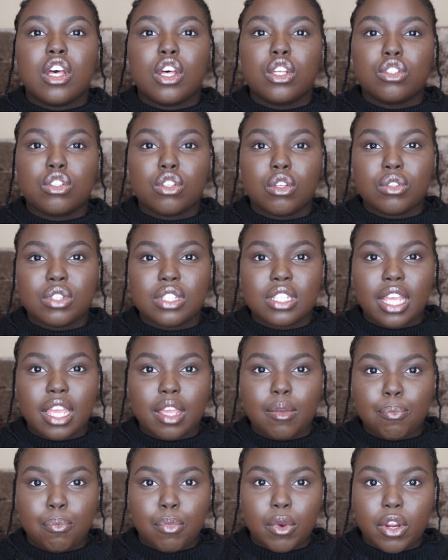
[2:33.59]

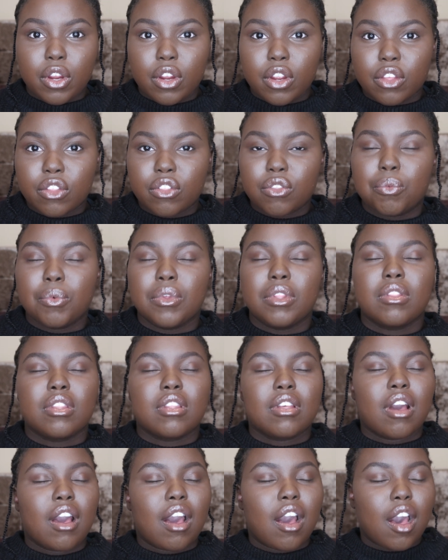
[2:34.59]
associate birth
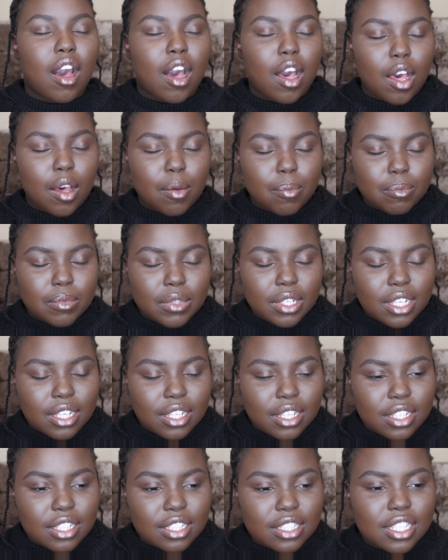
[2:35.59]
with
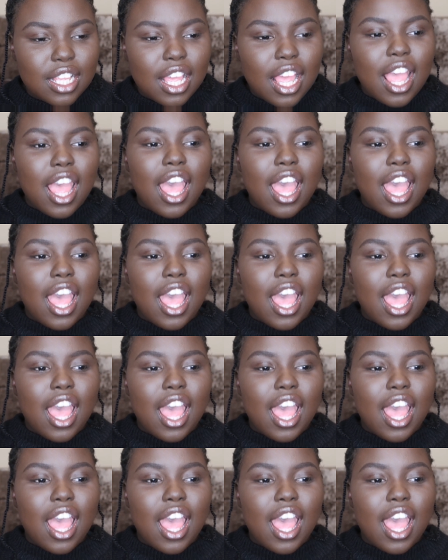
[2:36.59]
calmness